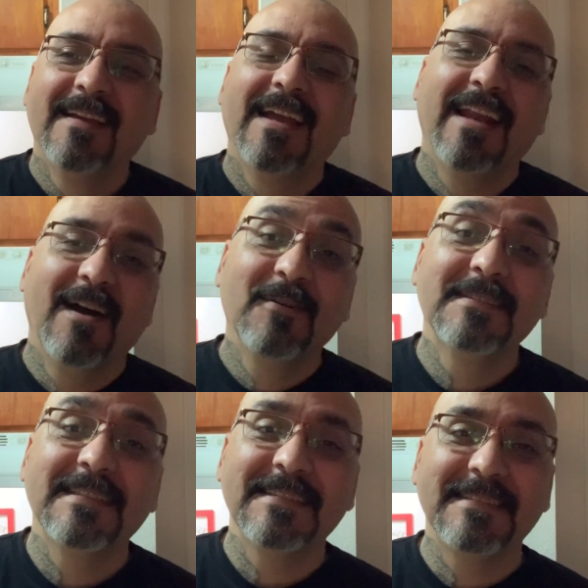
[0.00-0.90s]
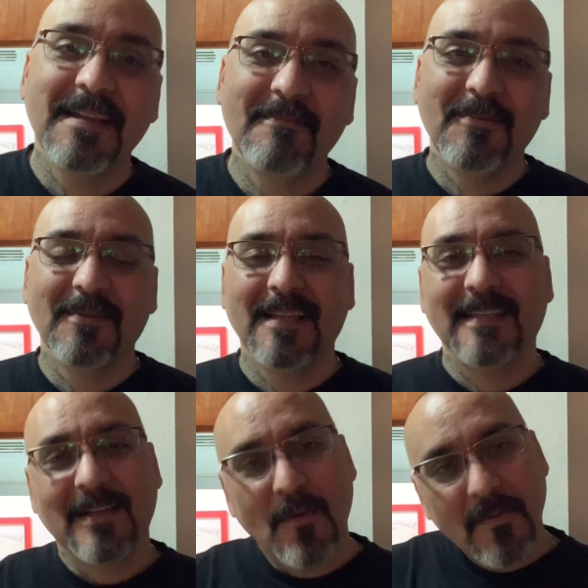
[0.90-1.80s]
And I was at the table that they
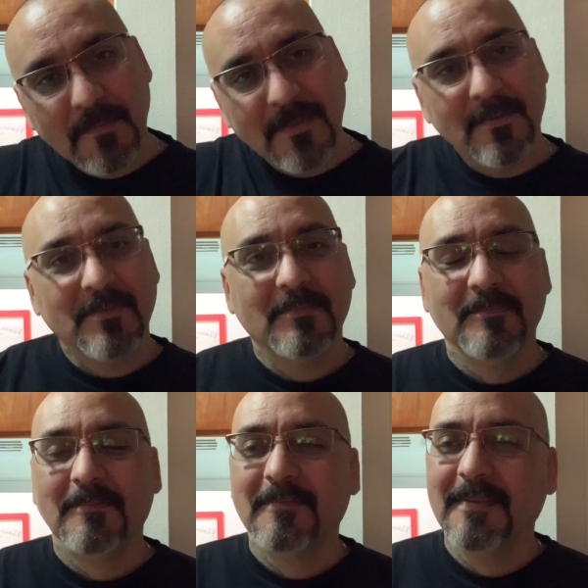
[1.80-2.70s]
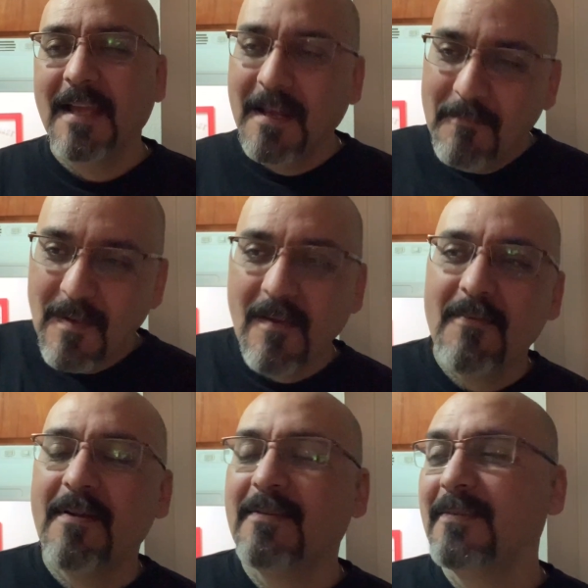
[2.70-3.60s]
called him to. Eddie Monrich.